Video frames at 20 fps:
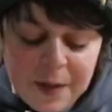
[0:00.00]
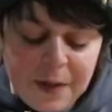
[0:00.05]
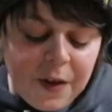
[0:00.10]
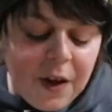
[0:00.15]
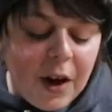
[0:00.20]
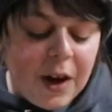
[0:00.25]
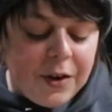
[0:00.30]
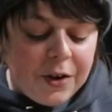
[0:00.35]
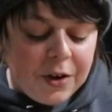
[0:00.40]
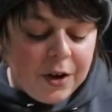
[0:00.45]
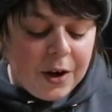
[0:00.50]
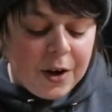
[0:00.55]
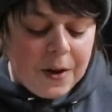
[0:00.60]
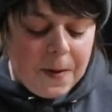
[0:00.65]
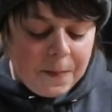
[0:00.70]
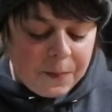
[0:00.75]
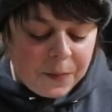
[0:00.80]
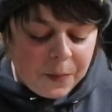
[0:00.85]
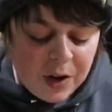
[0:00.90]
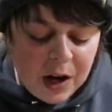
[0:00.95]
thought uh,
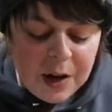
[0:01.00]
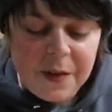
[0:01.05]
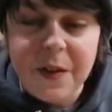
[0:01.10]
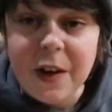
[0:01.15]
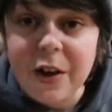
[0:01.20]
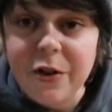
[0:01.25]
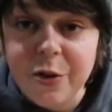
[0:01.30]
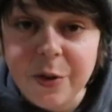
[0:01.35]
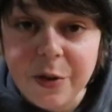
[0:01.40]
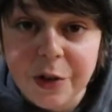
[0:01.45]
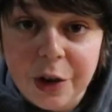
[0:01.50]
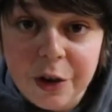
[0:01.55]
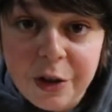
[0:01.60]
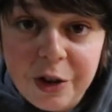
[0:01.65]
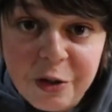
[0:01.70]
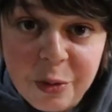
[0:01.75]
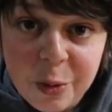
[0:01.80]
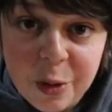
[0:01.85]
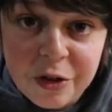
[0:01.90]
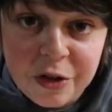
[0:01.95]
I thought too the
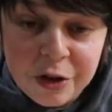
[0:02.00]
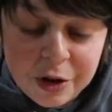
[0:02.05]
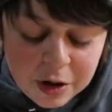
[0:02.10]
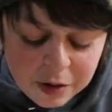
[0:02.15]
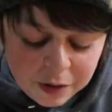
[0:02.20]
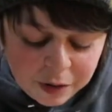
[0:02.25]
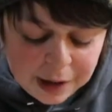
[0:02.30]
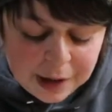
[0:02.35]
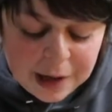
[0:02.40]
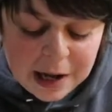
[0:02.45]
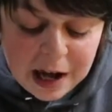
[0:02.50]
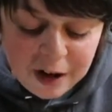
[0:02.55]
grease wasn't like